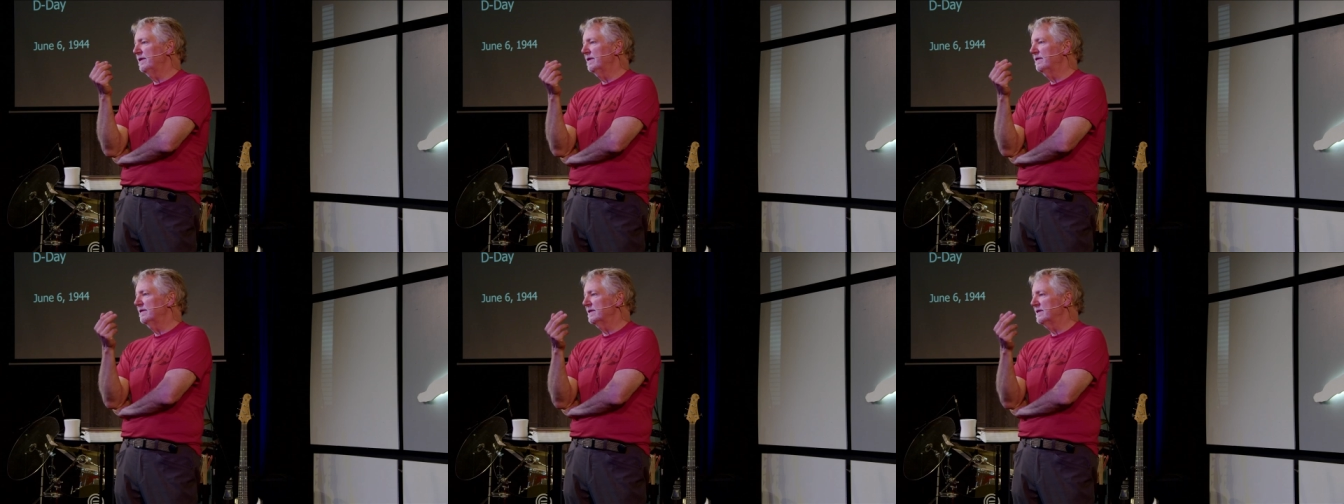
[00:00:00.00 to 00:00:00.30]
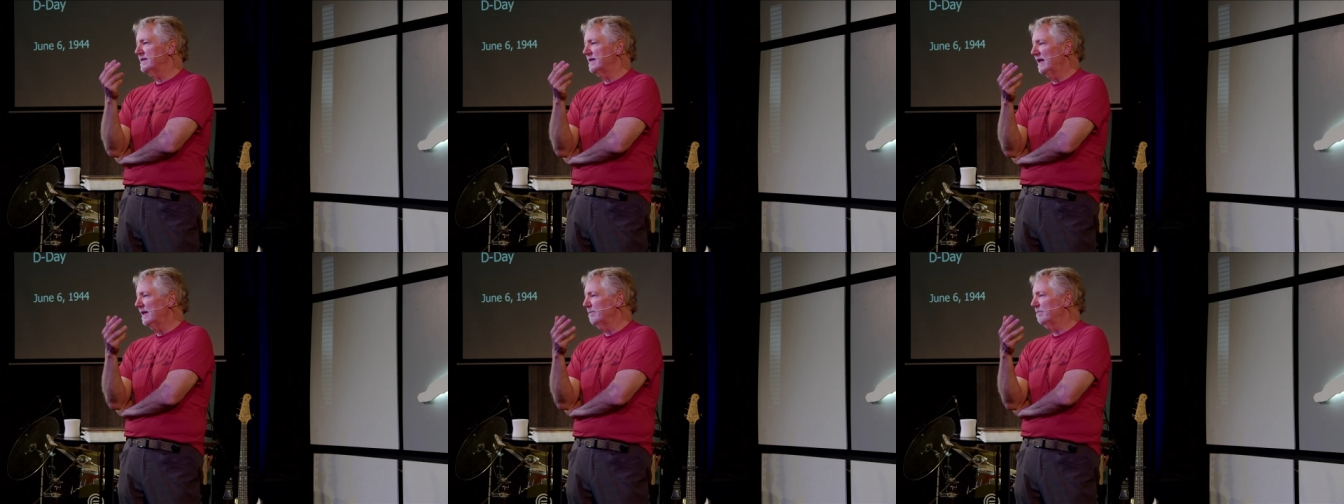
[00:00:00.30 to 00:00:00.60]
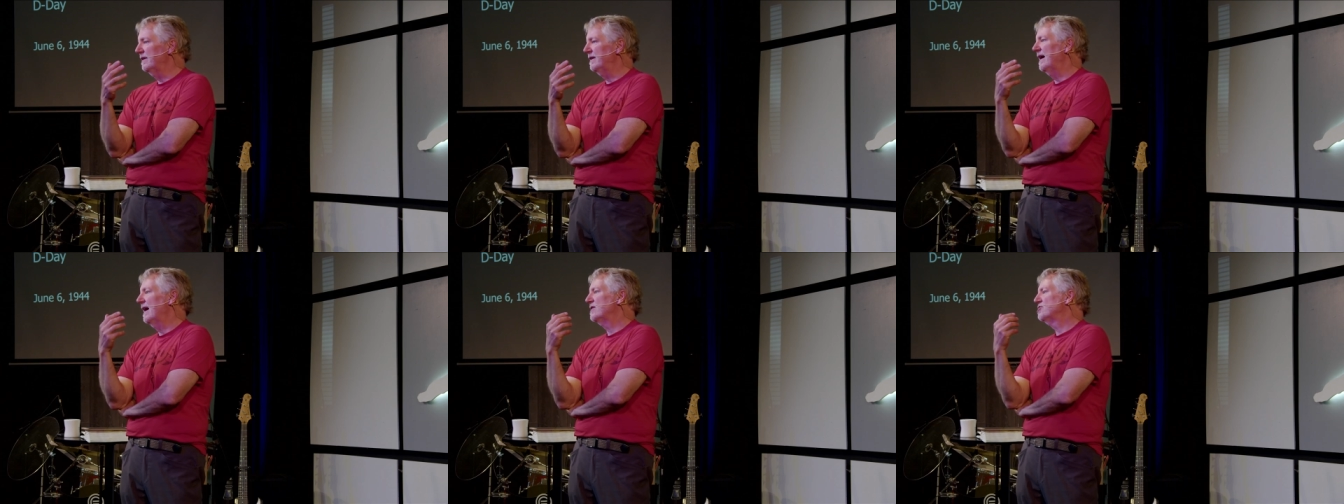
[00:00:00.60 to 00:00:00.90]
there to
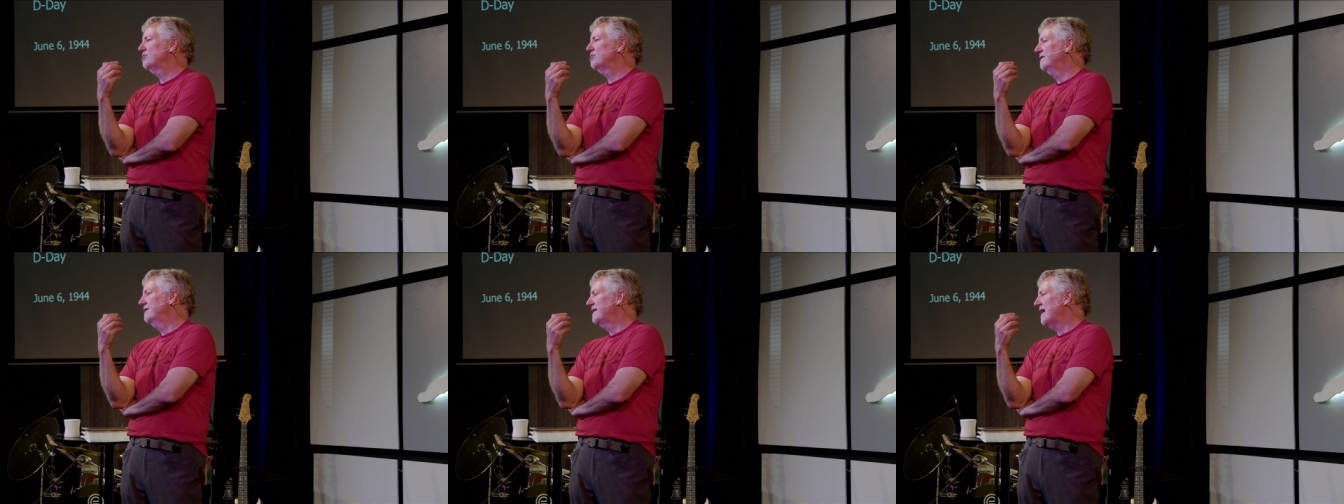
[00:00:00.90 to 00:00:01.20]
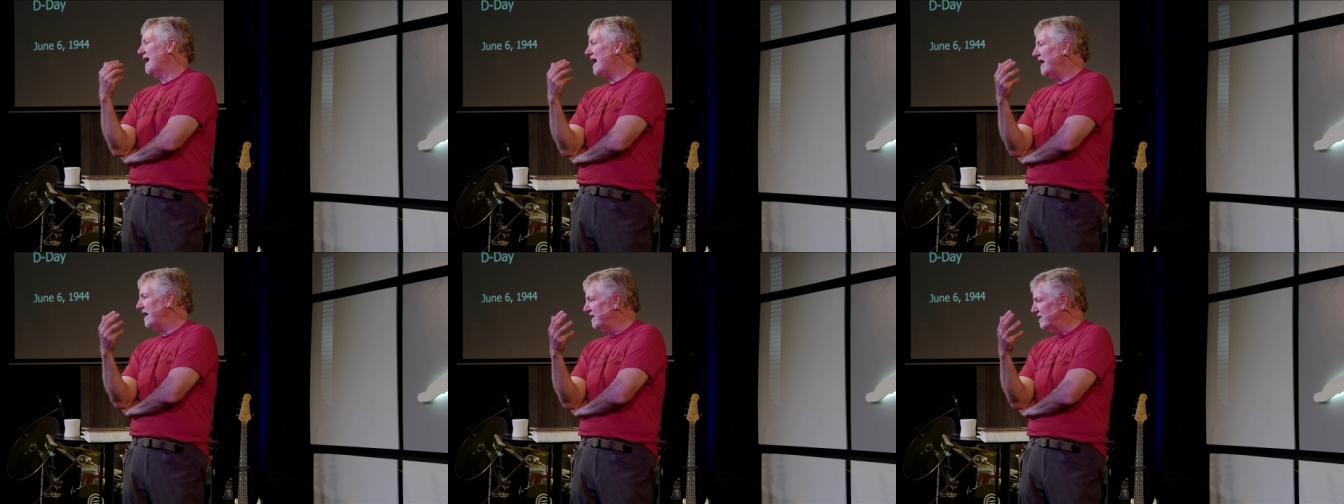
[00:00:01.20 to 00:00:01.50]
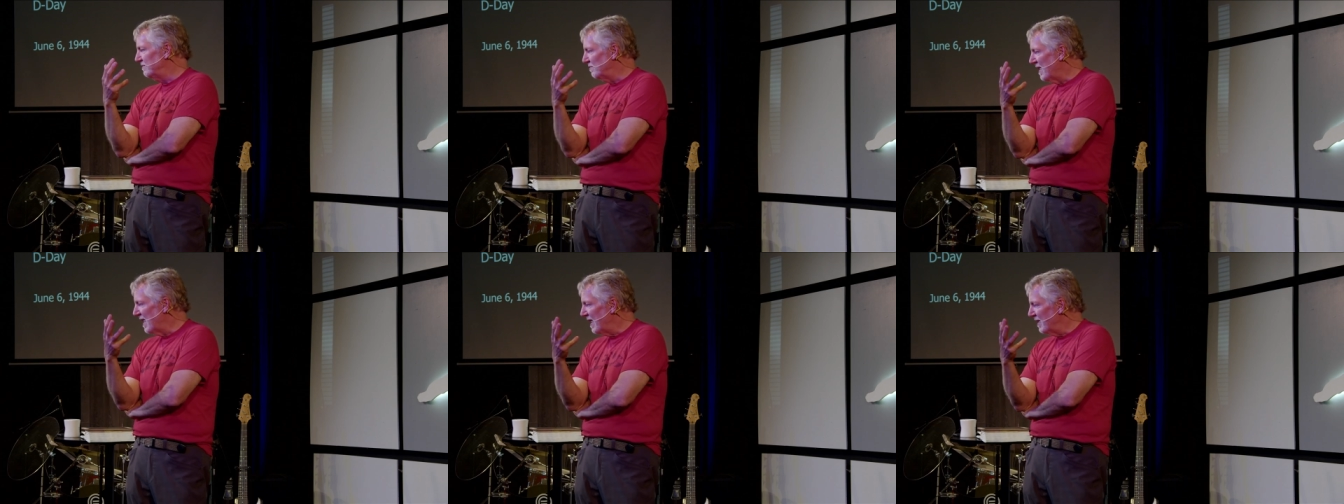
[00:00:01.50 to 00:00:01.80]
celebrate, actually died
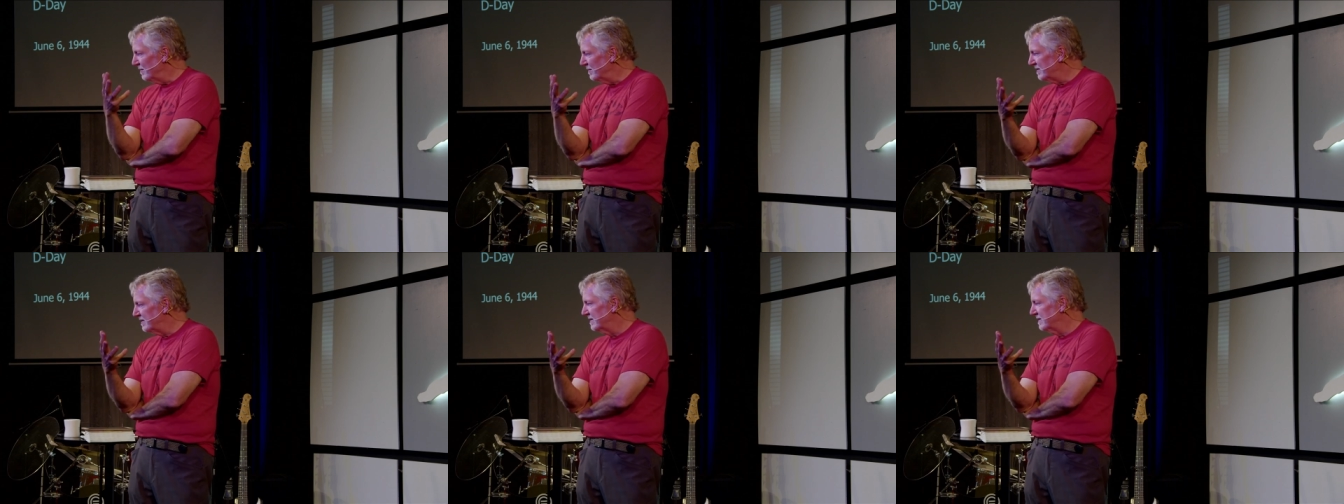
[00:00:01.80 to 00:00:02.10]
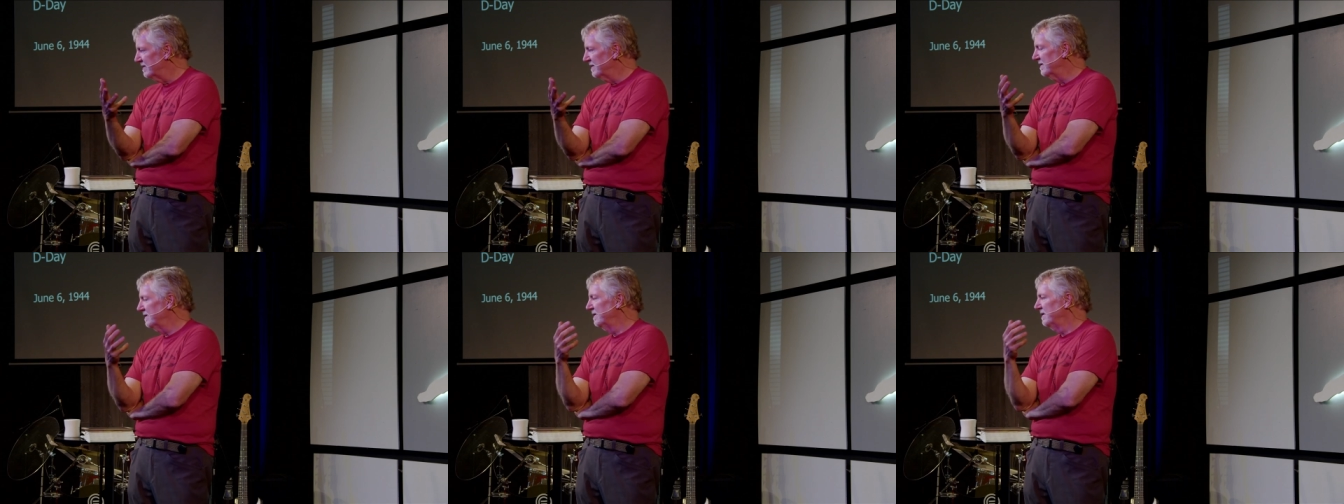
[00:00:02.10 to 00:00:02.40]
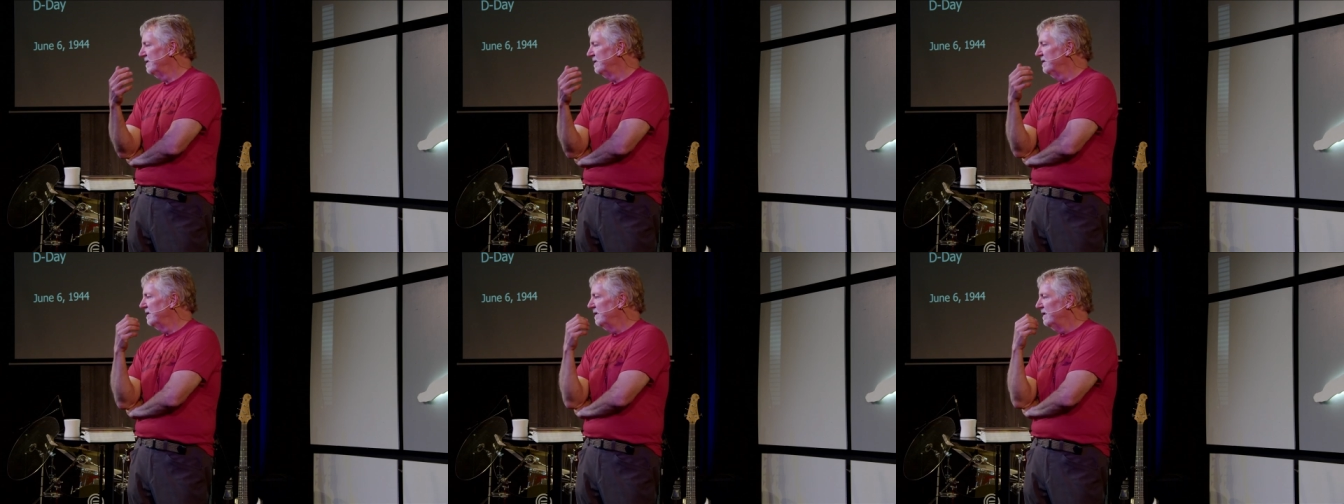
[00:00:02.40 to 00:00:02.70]
en route.
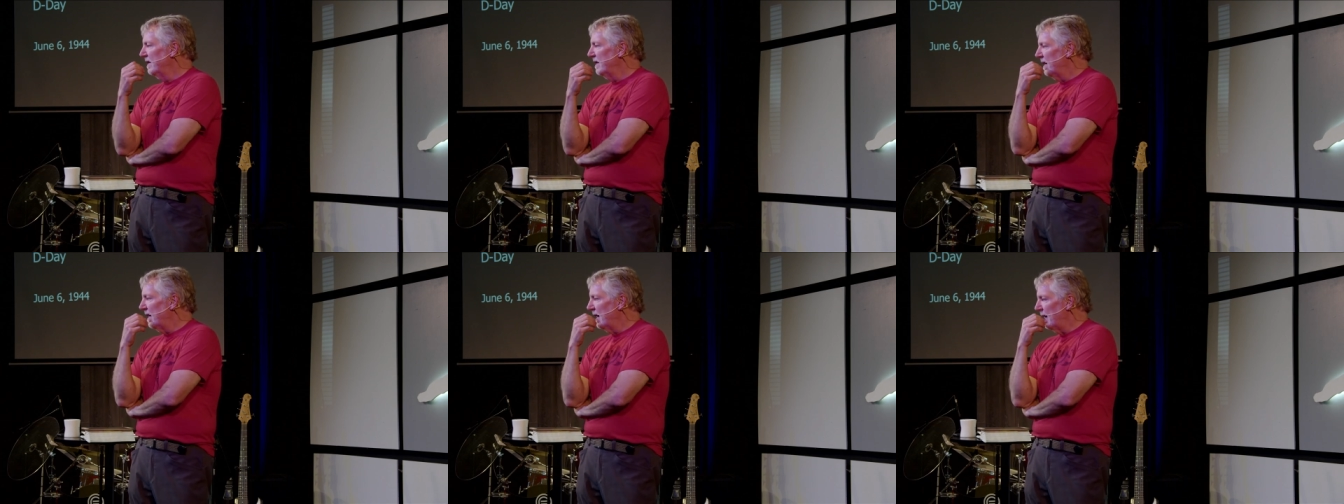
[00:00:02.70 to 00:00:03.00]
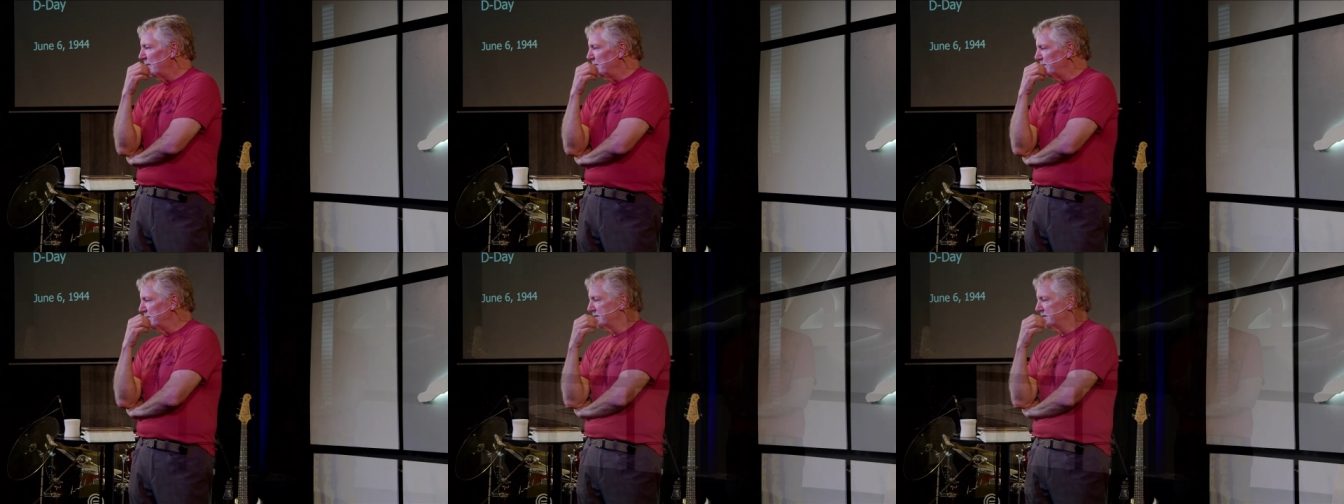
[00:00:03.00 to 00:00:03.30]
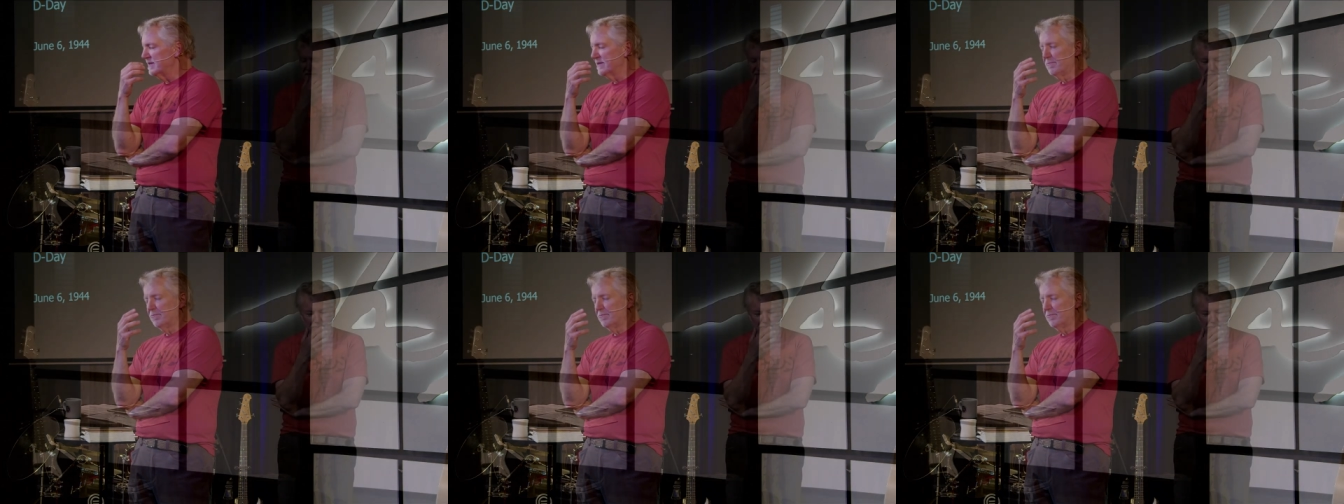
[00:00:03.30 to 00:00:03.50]
Um, this is